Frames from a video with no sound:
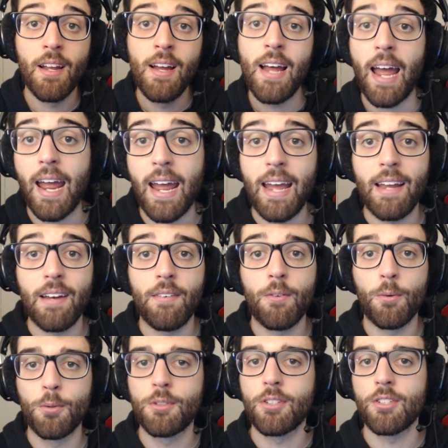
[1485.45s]
and
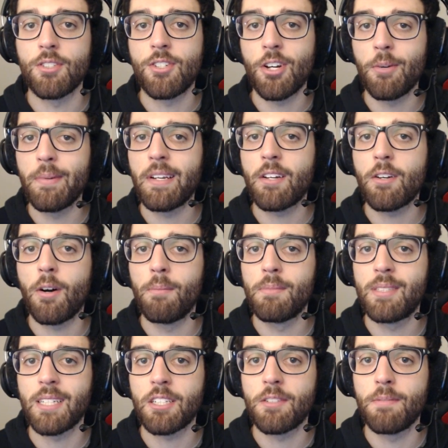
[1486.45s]
also tell me in the comment
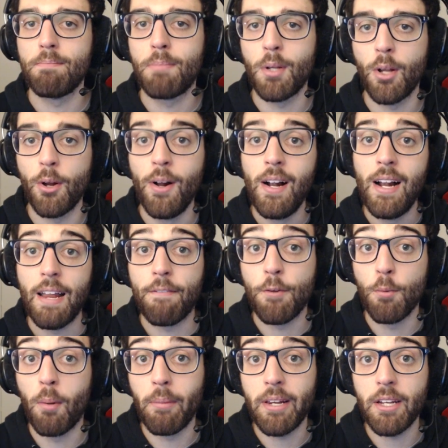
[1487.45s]
section below if you
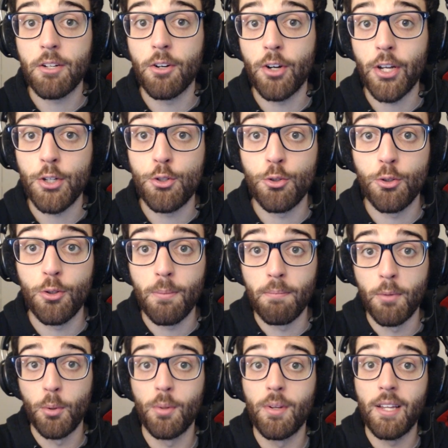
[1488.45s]
want me to go and do
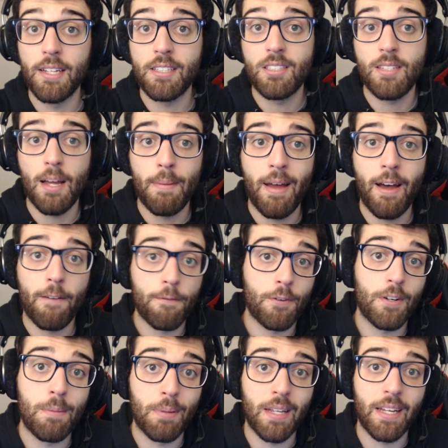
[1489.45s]
more lists about
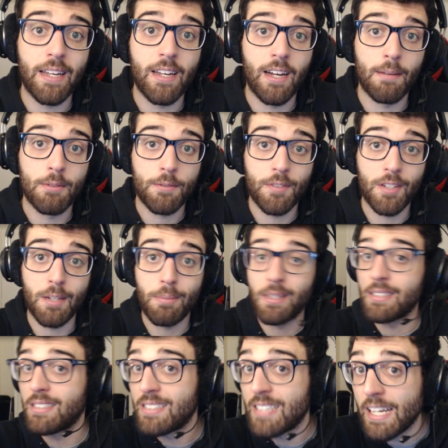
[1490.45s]
free-to-play games, free-to-play
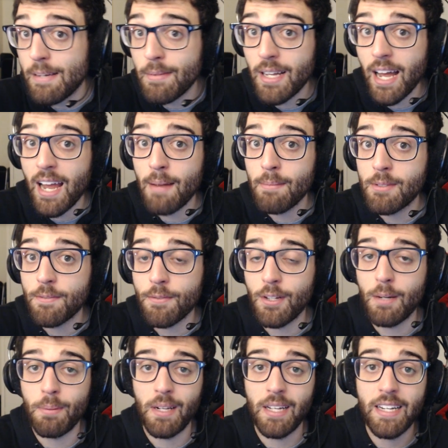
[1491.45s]
Steam games,
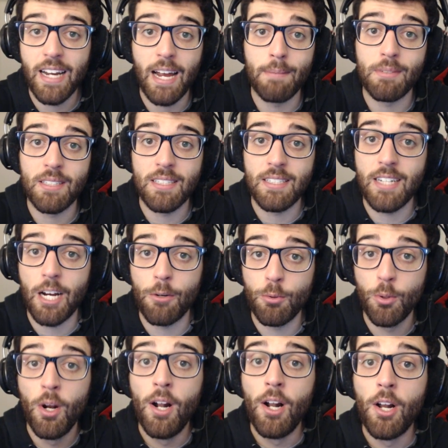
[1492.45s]
free-to-play games in
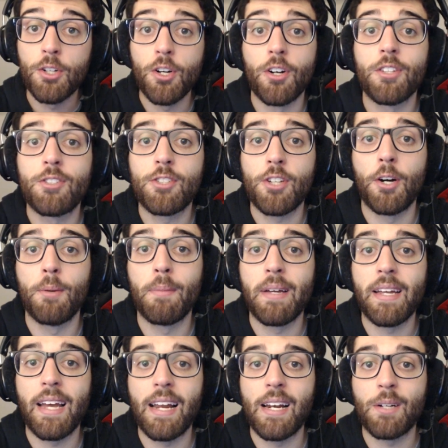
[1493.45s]
general. Go and tell
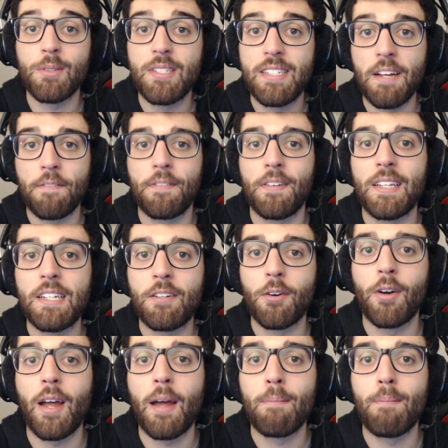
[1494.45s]
me, and I'll definitely go
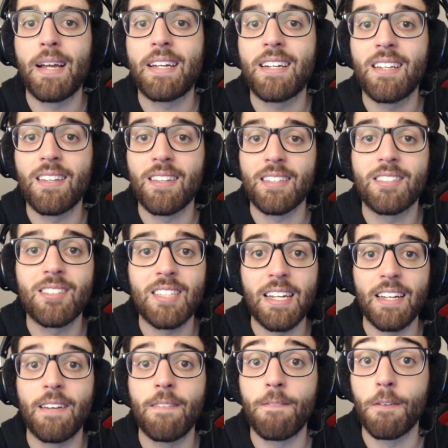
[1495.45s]
and make a list
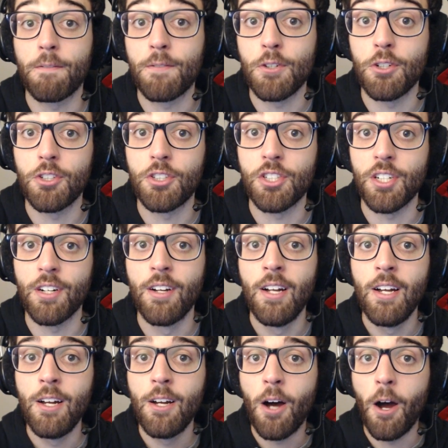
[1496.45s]
in the future.
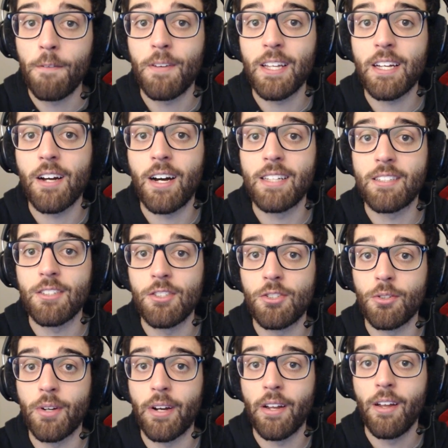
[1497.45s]
Hopefully you guys
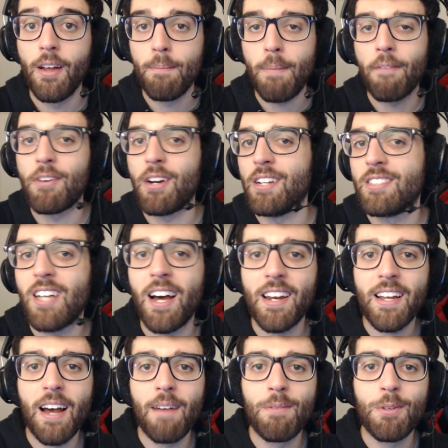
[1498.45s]
enjoyed it. Bye for now, it's
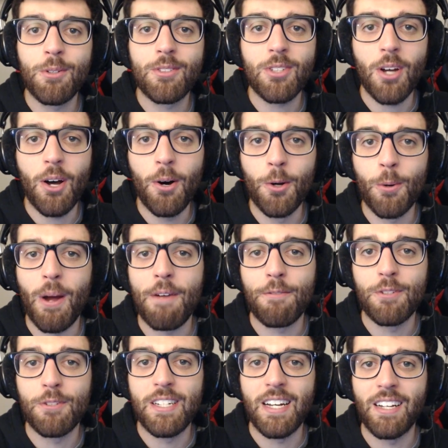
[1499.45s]
Undercover Dudes, all the way from Down